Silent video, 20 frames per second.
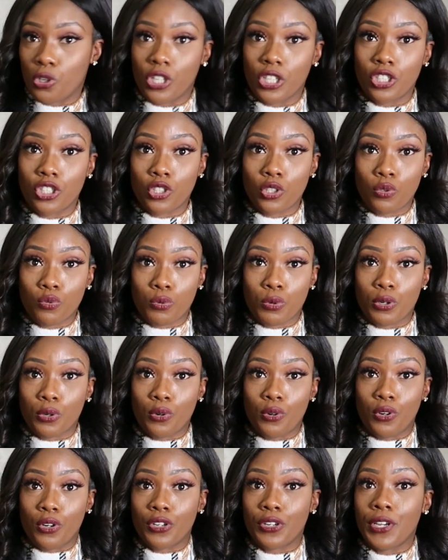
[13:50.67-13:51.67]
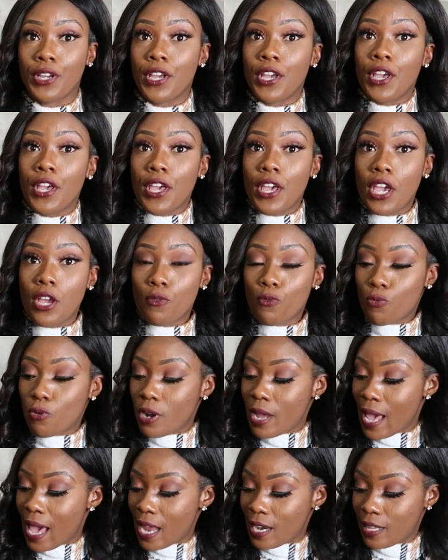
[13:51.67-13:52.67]
You could just throw it on and
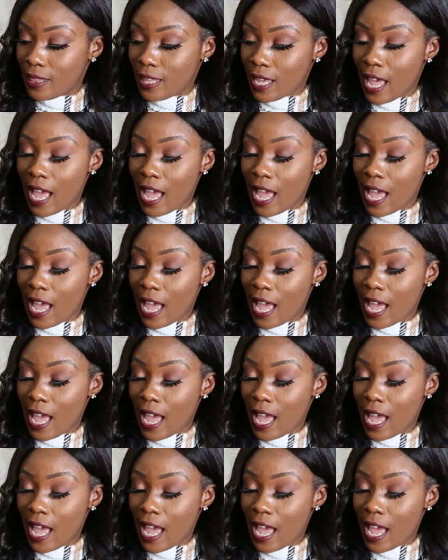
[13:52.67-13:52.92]
run out of the